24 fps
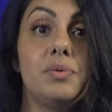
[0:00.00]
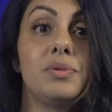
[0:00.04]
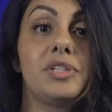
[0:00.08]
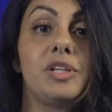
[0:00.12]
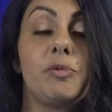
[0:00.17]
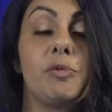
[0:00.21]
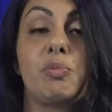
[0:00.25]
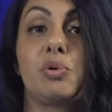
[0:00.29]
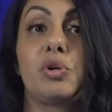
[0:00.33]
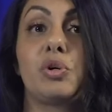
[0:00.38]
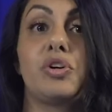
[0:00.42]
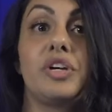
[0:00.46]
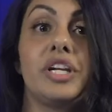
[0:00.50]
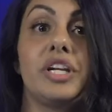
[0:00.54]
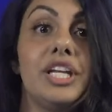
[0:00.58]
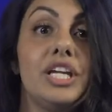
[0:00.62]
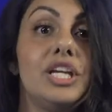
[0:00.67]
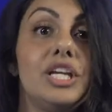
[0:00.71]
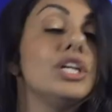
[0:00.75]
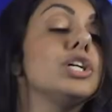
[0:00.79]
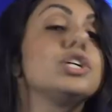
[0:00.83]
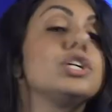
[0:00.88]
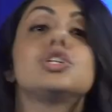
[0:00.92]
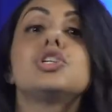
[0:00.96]
was a
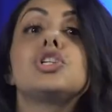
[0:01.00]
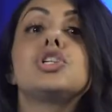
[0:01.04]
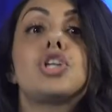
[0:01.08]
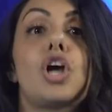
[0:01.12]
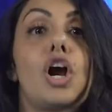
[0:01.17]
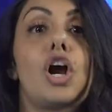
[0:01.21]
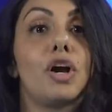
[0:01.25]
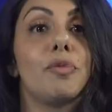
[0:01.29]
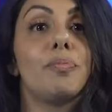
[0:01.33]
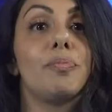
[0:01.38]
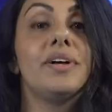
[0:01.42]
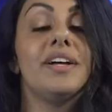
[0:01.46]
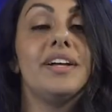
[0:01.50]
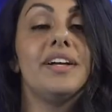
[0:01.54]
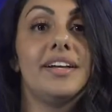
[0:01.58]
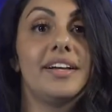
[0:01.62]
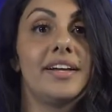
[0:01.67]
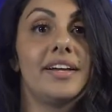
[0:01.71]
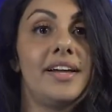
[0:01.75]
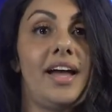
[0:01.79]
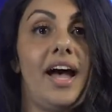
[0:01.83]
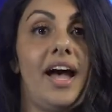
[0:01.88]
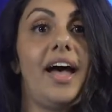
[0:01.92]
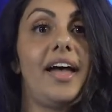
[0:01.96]
pretty sharp
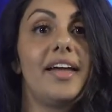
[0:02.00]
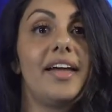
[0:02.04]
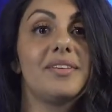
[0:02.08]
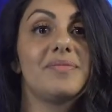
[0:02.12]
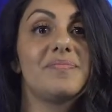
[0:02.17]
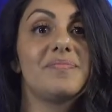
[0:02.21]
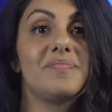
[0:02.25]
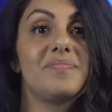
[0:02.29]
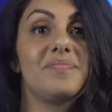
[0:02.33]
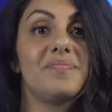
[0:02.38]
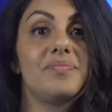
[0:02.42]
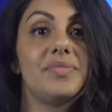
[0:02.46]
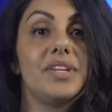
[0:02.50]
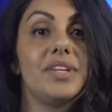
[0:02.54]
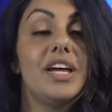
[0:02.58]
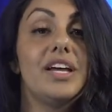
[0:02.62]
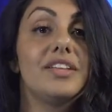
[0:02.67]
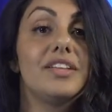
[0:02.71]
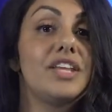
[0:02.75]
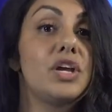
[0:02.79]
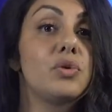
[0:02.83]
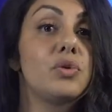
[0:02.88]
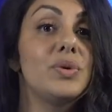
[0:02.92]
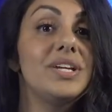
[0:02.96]
guy.
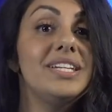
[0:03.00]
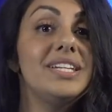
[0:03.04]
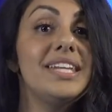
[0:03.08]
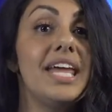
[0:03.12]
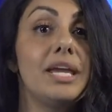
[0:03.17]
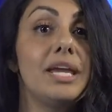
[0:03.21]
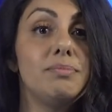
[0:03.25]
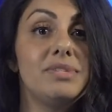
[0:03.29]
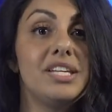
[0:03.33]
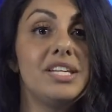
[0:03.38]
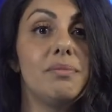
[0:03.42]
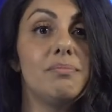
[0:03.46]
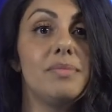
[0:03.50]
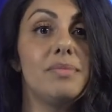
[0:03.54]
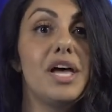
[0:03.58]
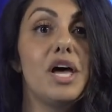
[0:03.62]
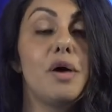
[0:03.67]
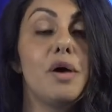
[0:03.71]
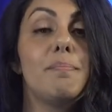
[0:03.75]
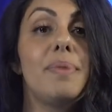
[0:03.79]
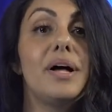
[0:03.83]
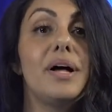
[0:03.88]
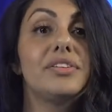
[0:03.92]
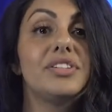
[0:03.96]
They renamed him
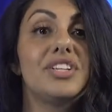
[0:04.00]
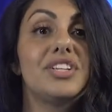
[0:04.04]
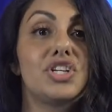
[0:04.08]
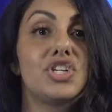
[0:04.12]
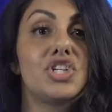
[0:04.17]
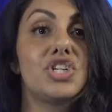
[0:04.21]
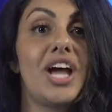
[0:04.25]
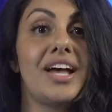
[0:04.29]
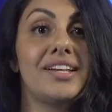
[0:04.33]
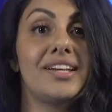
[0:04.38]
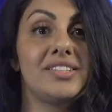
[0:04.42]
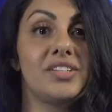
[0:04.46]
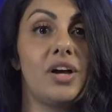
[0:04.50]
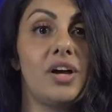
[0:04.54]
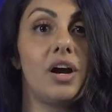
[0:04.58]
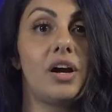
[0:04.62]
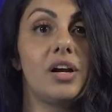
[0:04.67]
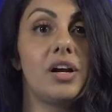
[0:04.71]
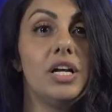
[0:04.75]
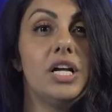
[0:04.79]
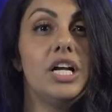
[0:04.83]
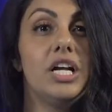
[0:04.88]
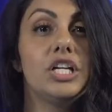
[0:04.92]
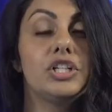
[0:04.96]

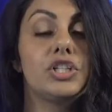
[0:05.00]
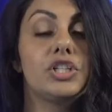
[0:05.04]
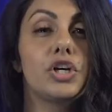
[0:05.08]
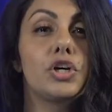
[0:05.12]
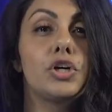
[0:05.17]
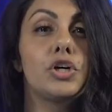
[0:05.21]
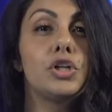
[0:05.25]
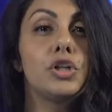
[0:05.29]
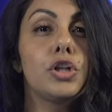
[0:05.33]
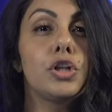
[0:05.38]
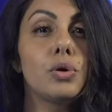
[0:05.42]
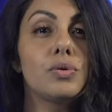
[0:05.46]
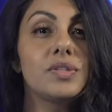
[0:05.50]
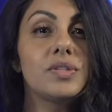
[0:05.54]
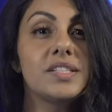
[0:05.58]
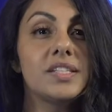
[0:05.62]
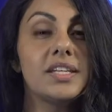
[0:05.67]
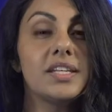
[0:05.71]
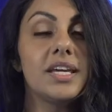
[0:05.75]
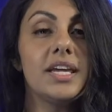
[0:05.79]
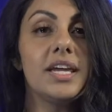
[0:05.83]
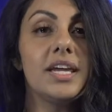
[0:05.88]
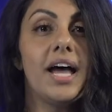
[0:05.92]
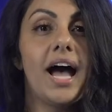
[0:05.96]
Belteshazzar to
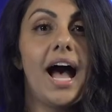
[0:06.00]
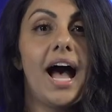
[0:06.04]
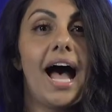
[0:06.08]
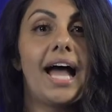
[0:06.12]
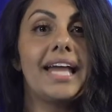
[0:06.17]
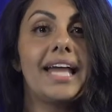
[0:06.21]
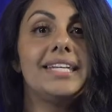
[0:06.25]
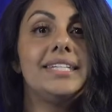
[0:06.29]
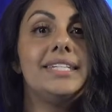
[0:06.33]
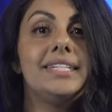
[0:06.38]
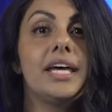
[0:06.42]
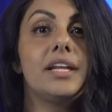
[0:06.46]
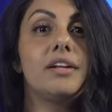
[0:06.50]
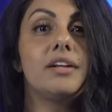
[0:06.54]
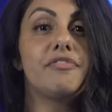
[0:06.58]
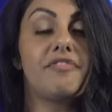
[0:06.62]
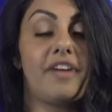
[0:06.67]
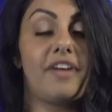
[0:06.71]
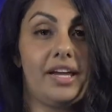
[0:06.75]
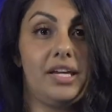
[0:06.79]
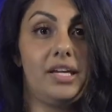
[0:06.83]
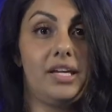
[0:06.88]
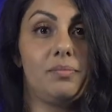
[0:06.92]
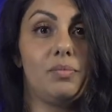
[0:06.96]
closely
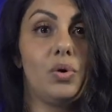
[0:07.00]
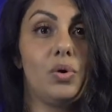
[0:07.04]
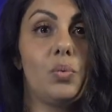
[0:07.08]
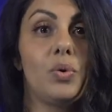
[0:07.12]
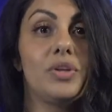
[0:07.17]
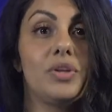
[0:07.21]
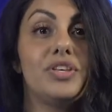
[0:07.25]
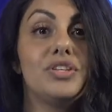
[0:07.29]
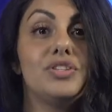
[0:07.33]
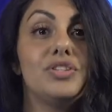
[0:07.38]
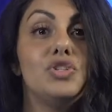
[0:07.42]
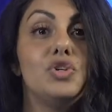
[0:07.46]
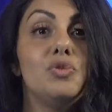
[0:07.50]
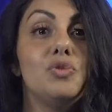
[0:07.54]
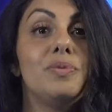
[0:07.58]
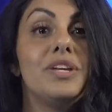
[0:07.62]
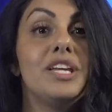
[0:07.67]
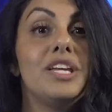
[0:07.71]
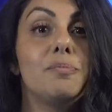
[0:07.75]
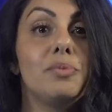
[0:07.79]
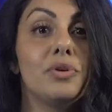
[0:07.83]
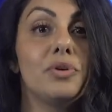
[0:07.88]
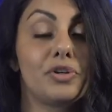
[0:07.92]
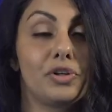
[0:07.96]
identify him with his new
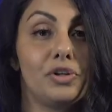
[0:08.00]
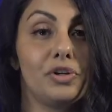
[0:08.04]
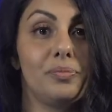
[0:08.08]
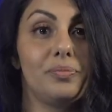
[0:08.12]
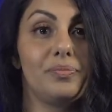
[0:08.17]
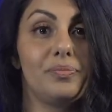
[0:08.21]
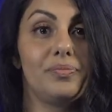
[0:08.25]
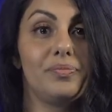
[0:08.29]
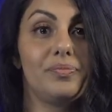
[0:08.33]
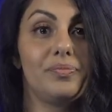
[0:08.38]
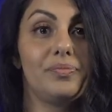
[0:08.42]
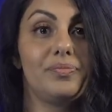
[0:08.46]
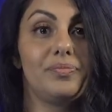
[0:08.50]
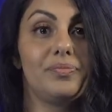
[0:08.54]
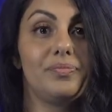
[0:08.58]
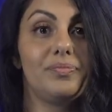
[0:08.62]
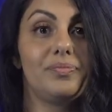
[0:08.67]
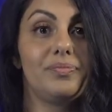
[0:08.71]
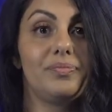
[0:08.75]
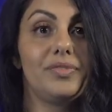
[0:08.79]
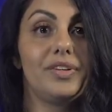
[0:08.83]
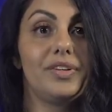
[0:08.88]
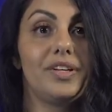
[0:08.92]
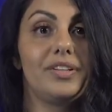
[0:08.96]
people group.
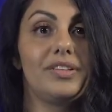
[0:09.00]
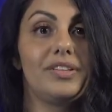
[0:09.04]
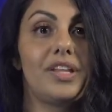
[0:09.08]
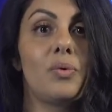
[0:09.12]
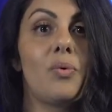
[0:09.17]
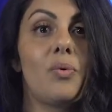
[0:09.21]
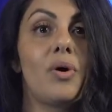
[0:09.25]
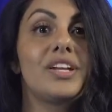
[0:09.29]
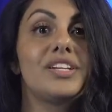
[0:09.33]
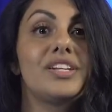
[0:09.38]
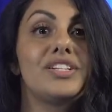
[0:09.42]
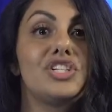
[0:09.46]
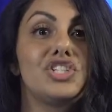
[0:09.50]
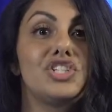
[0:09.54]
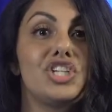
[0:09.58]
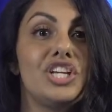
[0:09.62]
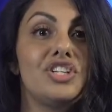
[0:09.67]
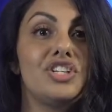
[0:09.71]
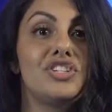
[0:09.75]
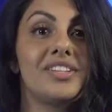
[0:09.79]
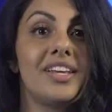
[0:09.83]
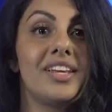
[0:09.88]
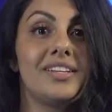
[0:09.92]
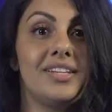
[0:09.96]
They wanted to
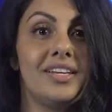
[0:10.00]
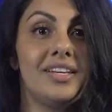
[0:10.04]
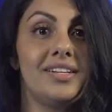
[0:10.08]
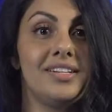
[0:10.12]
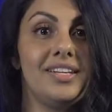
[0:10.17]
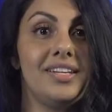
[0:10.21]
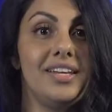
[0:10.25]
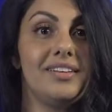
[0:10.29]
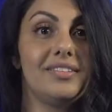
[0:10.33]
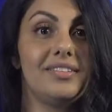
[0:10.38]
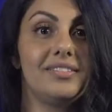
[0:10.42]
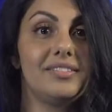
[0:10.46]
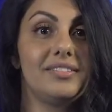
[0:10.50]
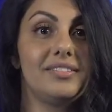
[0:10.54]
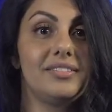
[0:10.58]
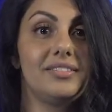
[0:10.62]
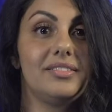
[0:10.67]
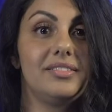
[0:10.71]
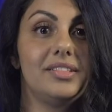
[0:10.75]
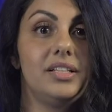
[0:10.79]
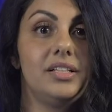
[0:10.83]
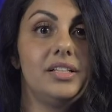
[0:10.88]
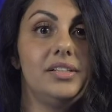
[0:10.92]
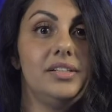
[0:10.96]
change his identity.
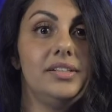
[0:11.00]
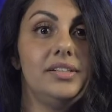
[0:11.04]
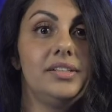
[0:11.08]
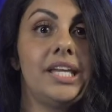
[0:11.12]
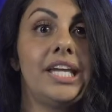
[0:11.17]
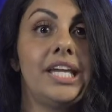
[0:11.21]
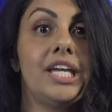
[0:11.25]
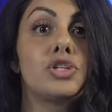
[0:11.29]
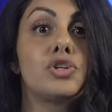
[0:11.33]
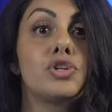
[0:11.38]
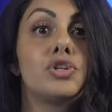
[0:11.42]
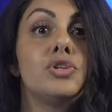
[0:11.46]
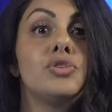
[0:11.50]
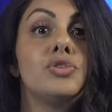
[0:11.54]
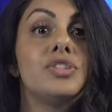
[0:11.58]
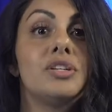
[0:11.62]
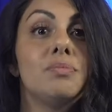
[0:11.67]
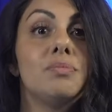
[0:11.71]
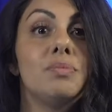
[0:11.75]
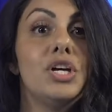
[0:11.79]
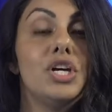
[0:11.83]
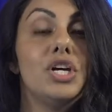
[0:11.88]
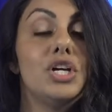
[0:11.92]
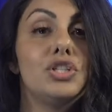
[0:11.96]
They introduced
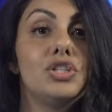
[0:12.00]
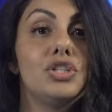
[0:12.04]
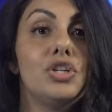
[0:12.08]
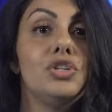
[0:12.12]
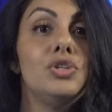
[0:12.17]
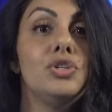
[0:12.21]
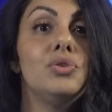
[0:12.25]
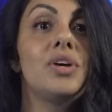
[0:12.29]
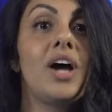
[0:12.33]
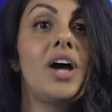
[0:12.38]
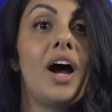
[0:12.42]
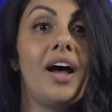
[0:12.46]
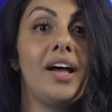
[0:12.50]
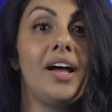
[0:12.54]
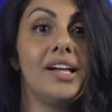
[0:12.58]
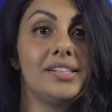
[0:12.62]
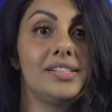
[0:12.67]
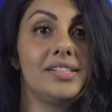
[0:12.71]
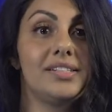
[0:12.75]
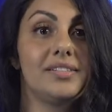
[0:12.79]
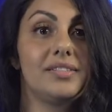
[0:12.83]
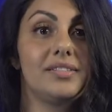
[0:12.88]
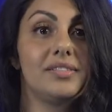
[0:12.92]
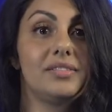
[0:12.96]
him to new
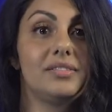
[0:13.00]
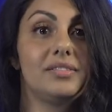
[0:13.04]
gods.